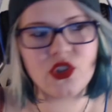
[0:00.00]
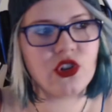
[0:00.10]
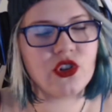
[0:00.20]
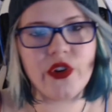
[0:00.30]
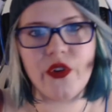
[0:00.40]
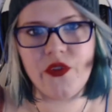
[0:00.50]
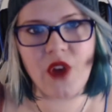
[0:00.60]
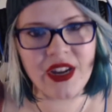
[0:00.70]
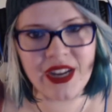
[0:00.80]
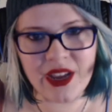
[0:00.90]
There's no
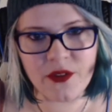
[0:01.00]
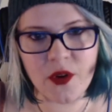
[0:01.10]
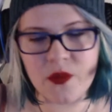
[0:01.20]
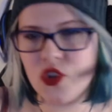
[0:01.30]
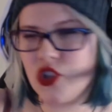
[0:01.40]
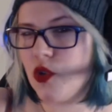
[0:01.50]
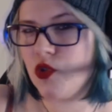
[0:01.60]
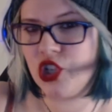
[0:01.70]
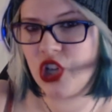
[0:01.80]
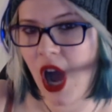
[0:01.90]
funding for them. There's no
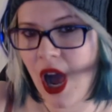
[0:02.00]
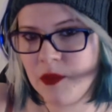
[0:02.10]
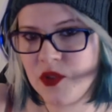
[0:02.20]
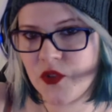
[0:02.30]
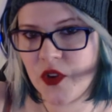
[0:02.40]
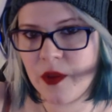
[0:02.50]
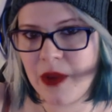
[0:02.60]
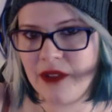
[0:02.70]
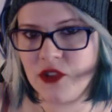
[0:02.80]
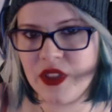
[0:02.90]
jobs for them
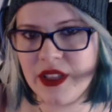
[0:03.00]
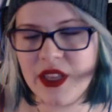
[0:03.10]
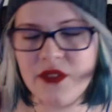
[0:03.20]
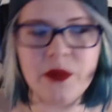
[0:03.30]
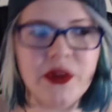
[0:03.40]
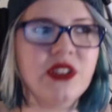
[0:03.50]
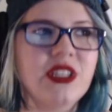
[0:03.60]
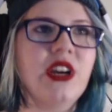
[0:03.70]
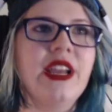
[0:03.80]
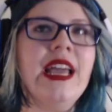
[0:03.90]
after they leave the
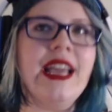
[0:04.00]
military.